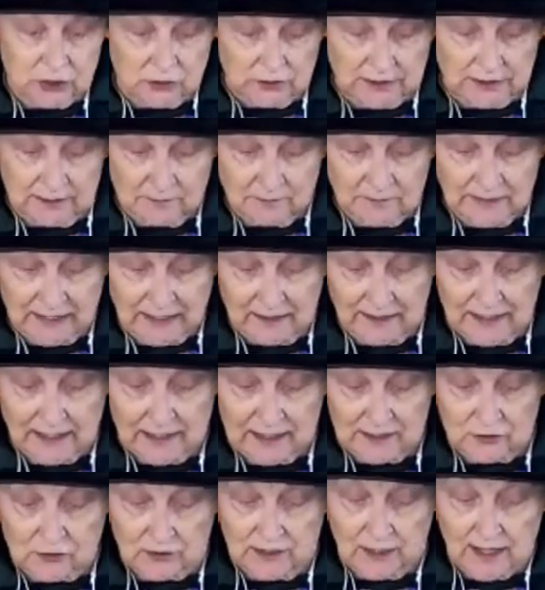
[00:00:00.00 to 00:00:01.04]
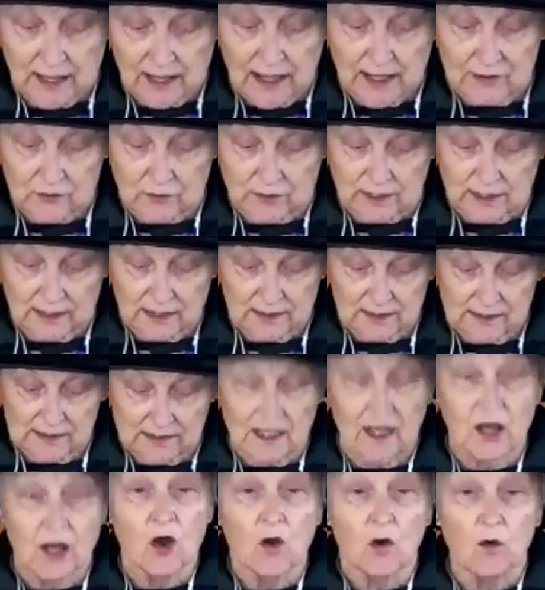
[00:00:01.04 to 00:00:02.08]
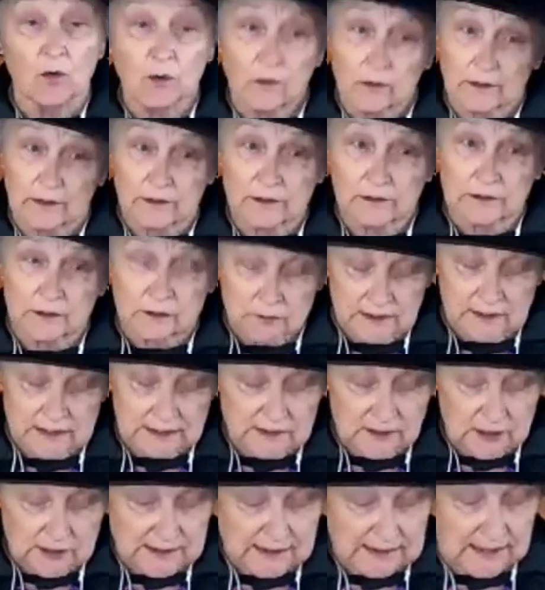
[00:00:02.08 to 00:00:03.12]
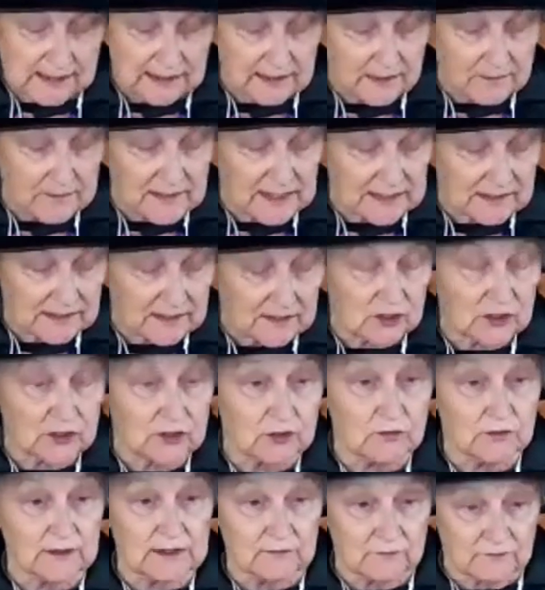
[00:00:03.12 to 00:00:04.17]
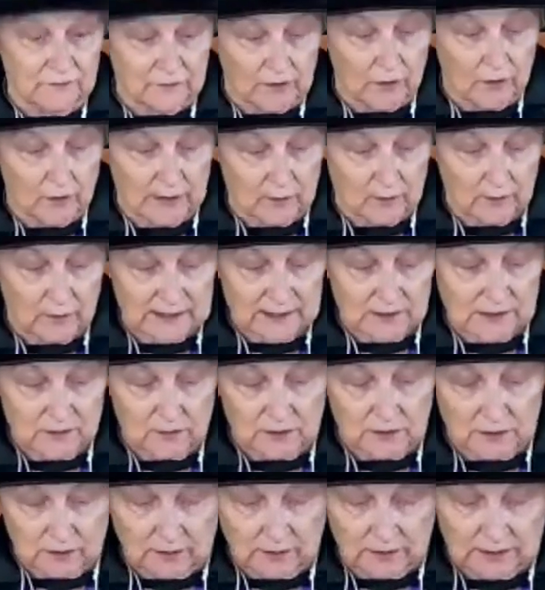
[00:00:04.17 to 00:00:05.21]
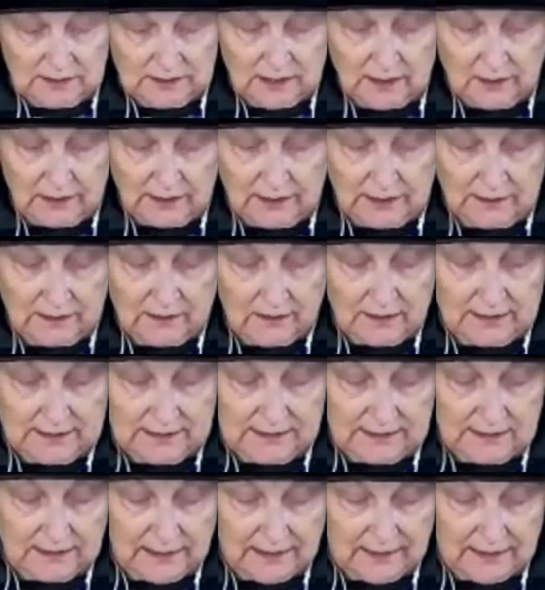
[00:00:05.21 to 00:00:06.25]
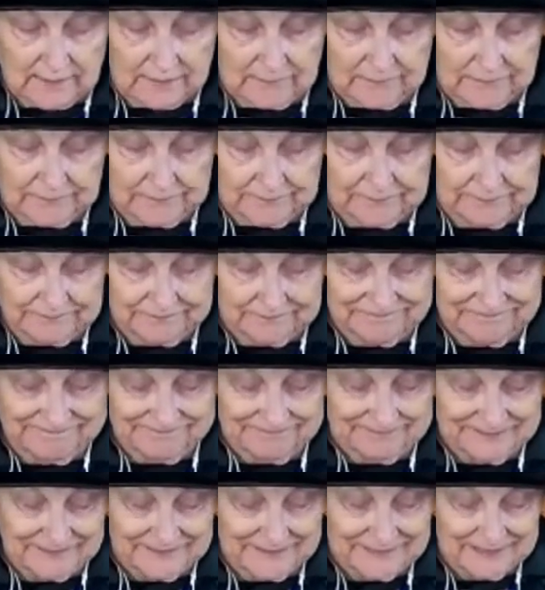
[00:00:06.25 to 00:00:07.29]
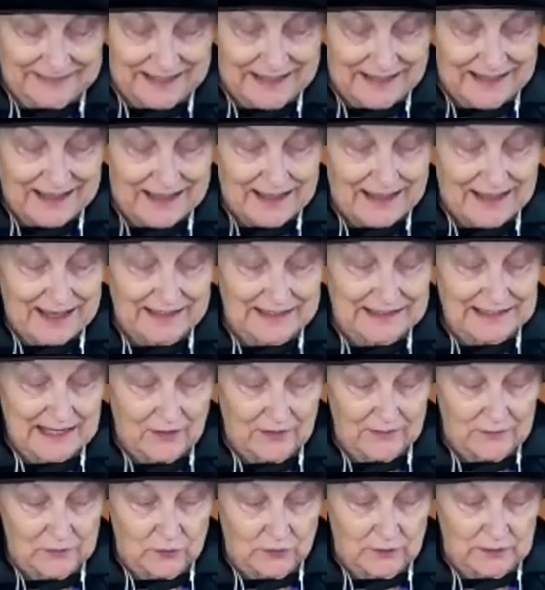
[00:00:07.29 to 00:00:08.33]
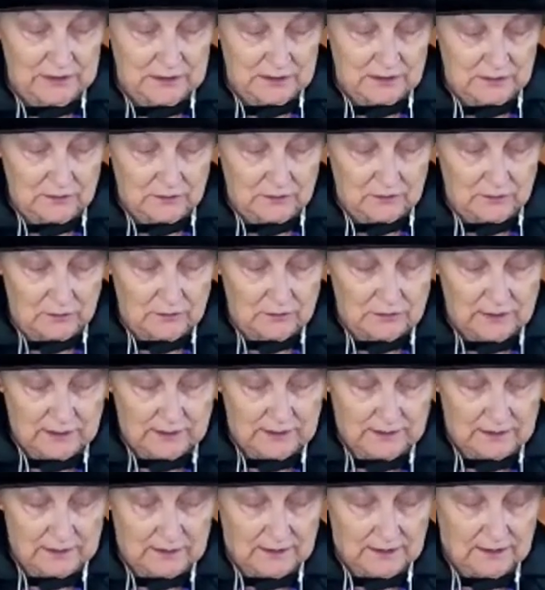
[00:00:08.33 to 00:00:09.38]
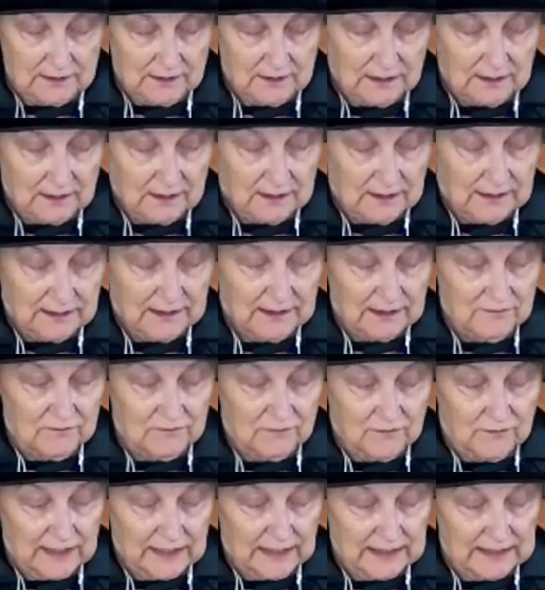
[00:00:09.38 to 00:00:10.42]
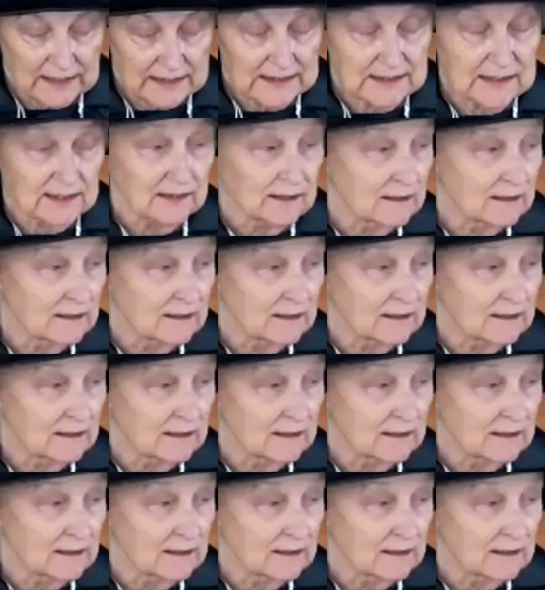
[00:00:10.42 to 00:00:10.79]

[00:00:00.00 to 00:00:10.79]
email address, or you can just send a message to info@westwoodunitarian.ca. And now I'm going to invite